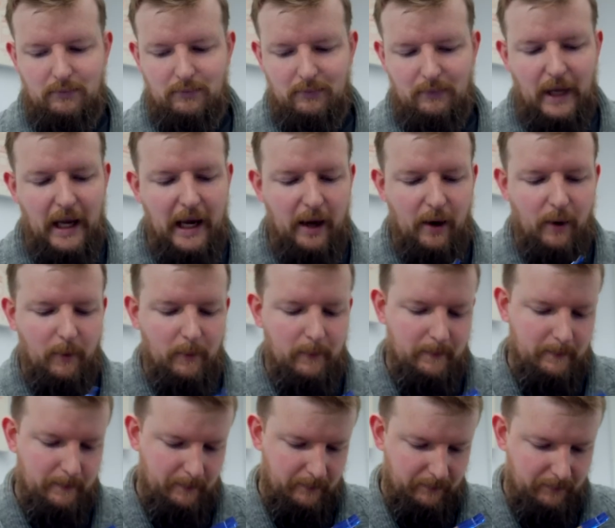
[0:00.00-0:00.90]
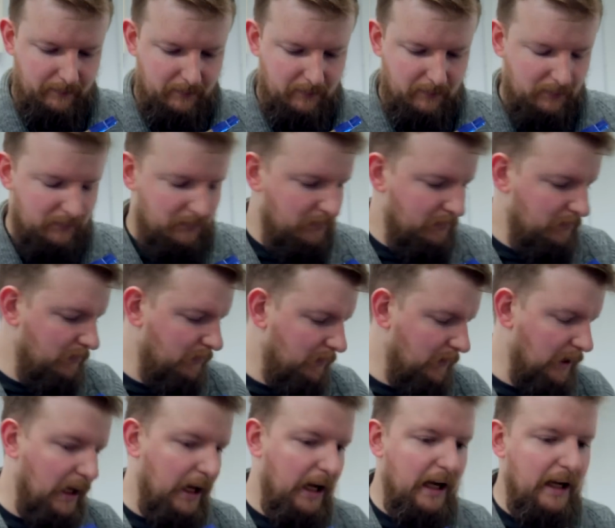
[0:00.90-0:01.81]
Now,
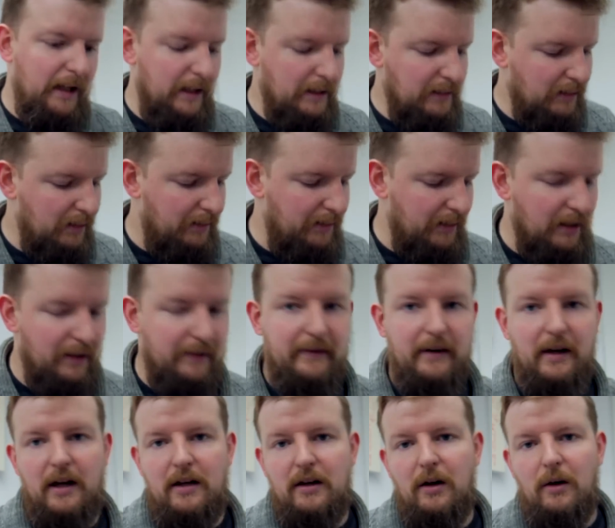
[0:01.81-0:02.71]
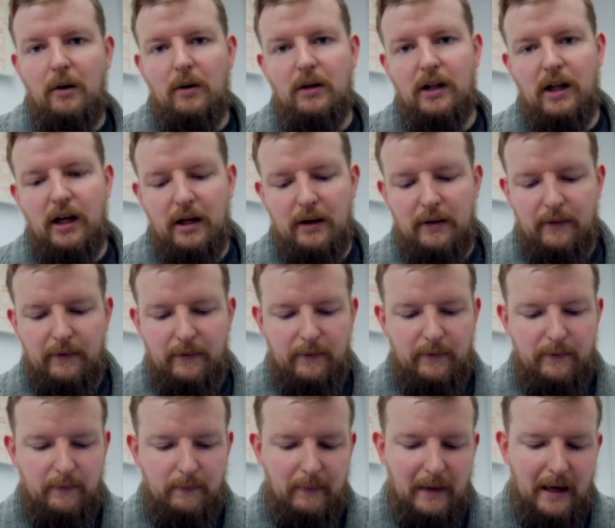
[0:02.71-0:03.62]
I like to think that I know a lot of
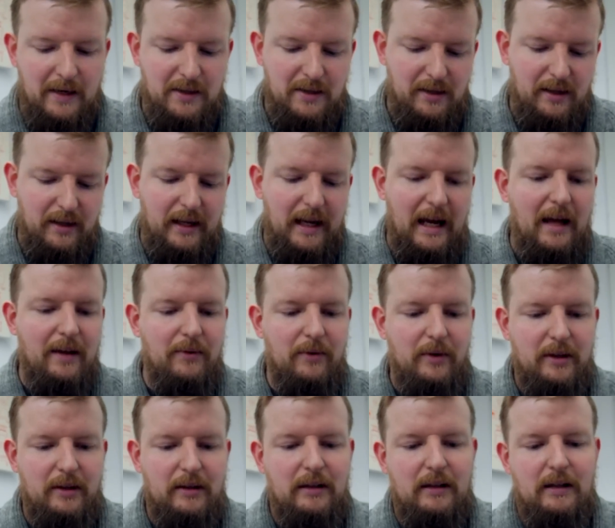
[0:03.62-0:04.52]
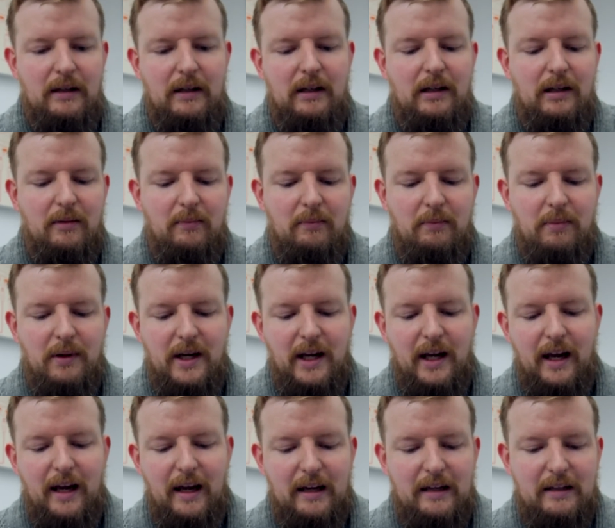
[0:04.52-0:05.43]
Magic the Gathering, but
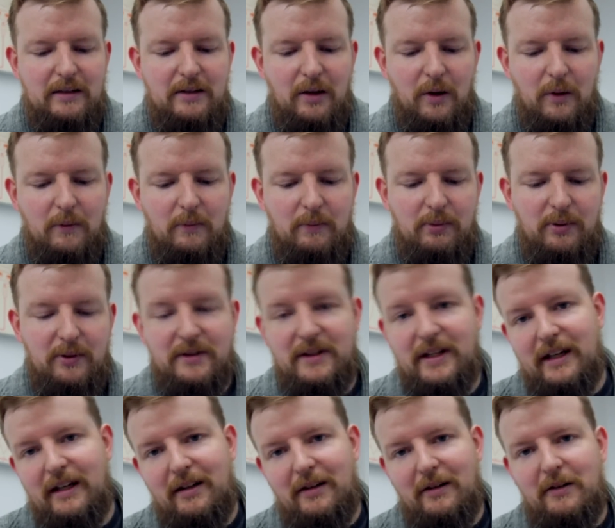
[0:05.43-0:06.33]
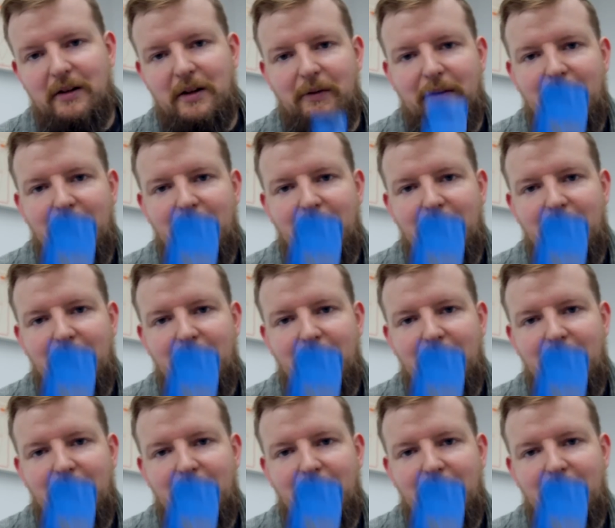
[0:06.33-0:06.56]
I don't particularly